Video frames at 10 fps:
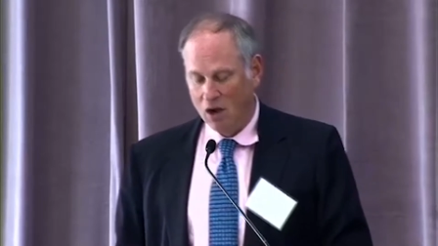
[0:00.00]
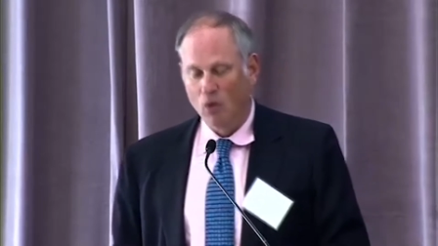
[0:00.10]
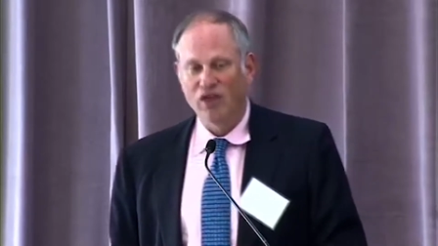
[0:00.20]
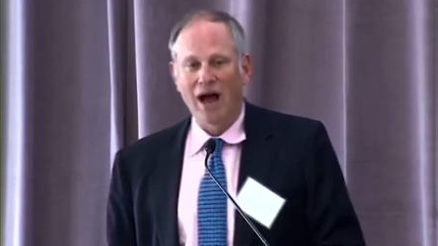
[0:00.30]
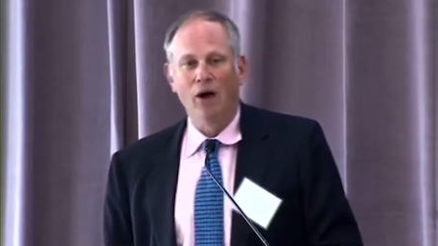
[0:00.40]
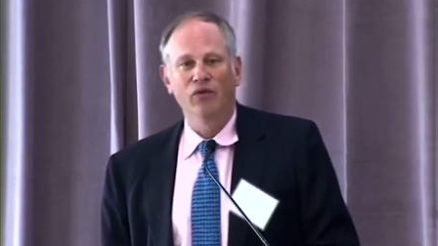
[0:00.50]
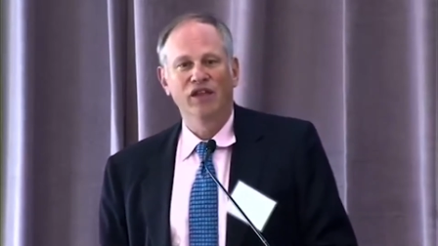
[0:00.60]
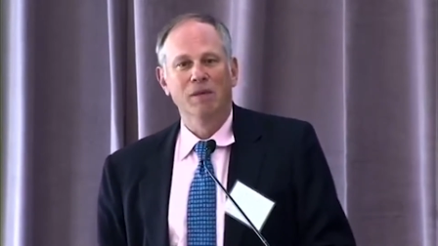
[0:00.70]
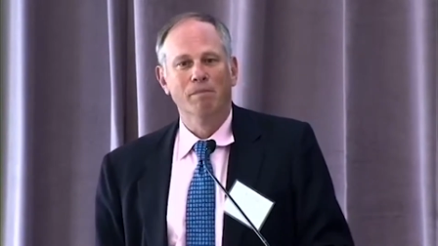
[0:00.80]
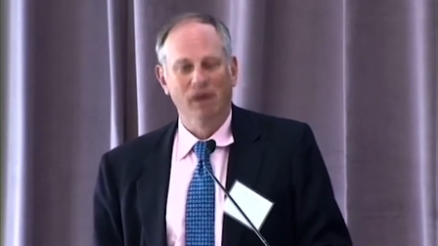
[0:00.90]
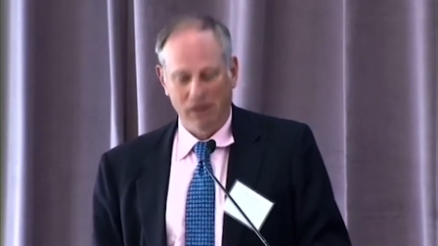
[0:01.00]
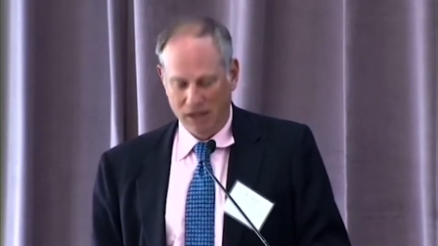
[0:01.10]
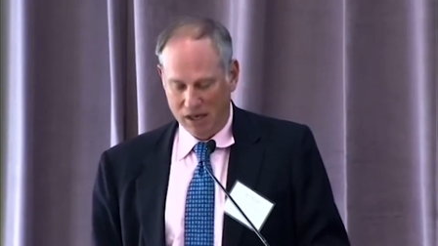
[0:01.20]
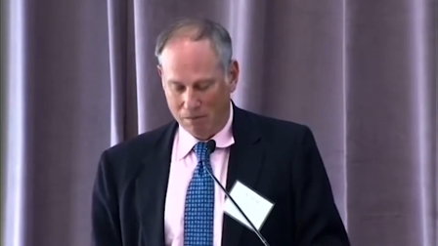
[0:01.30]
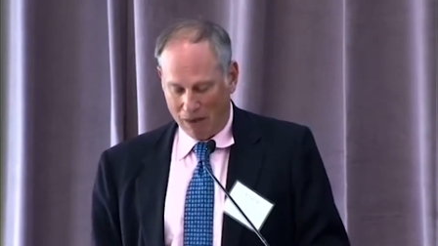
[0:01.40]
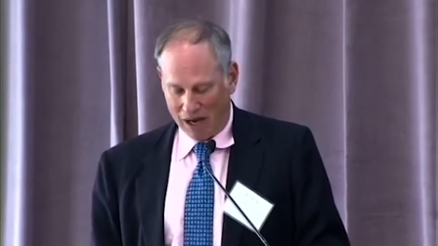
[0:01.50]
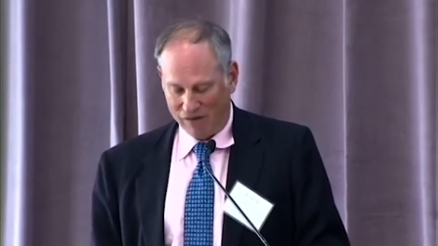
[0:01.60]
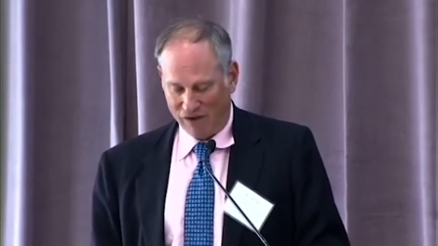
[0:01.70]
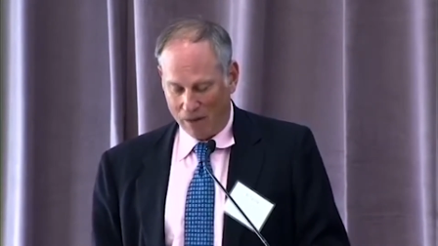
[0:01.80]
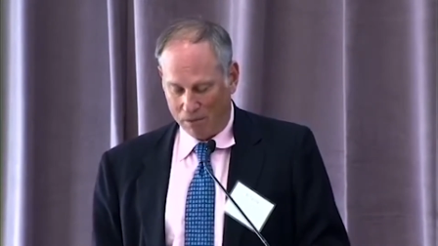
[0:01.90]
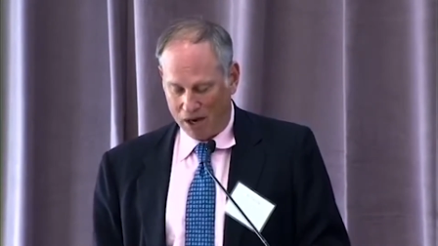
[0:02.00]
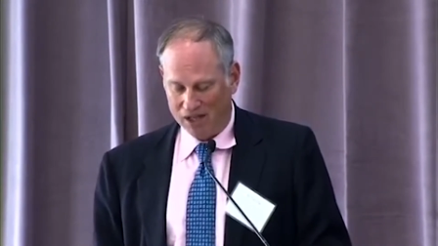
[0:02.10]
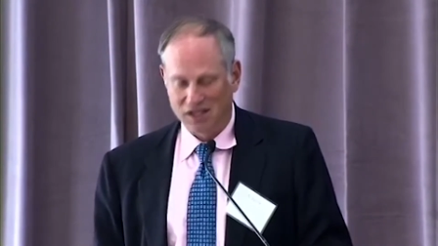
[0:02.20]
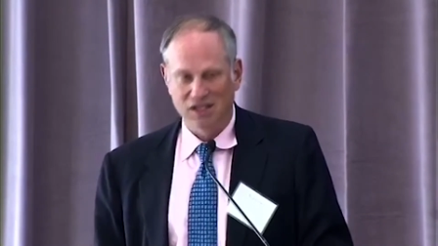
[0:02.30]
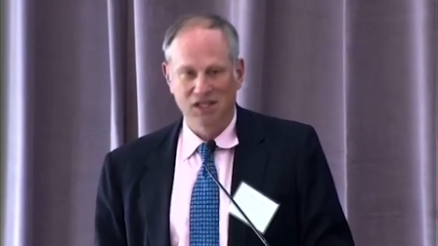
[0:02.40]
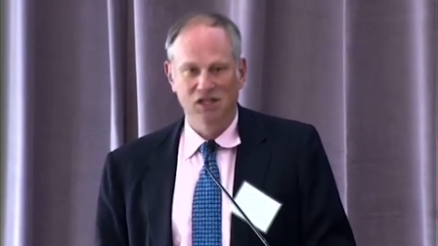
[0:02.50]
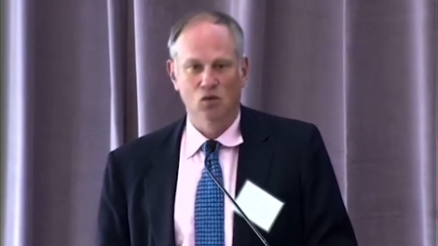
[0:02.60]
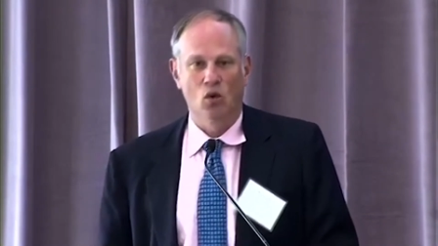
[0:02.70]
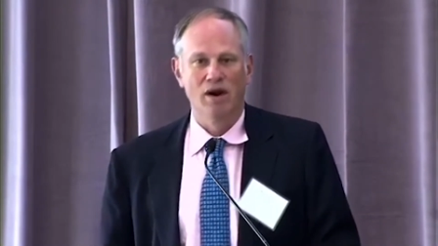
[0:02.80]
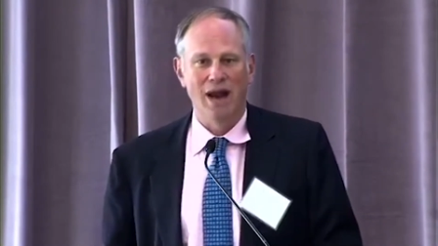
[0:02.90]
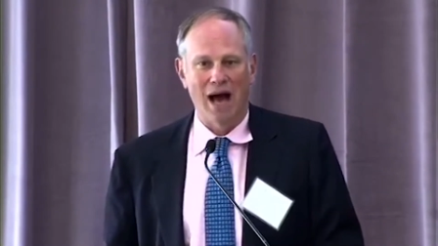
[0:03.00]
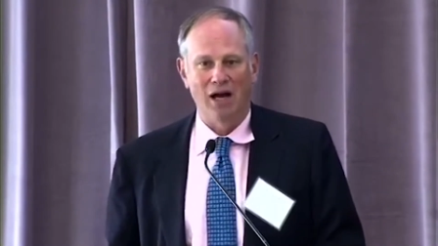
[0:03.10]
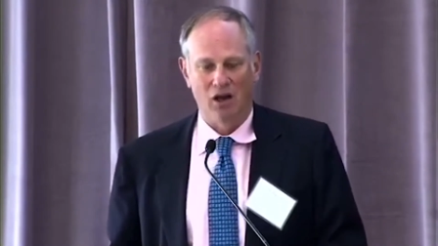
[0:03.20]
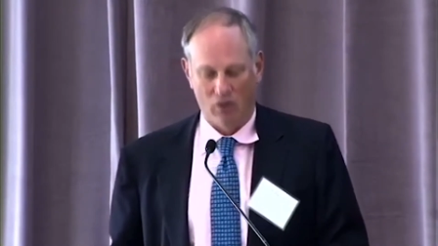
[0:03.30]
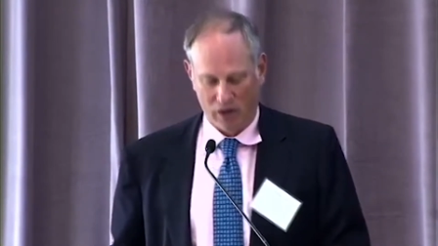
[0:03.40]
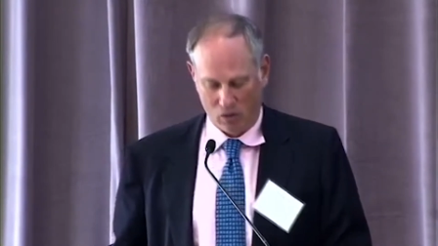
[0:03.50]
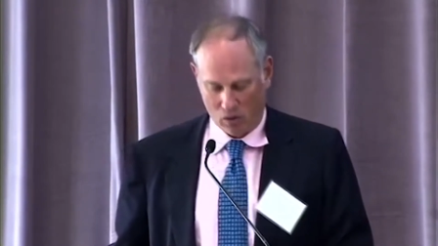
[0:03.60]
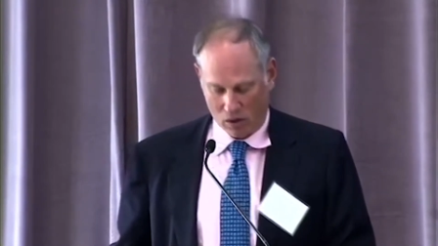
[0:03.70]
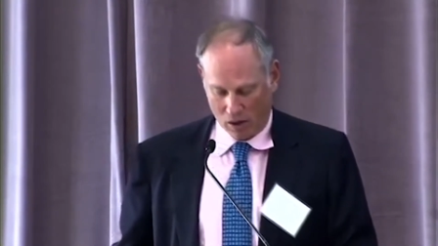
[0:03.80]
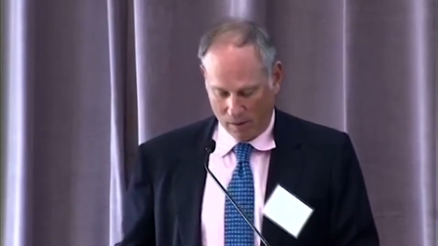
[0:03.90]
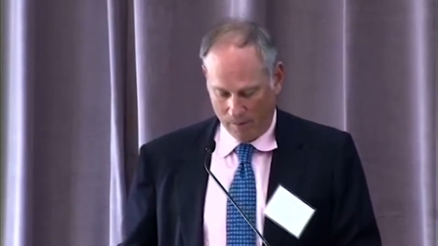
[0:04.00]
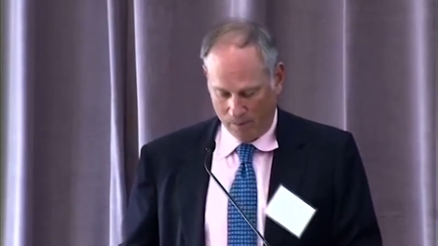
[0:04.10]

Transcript: without the ability to modify processes were not going to work.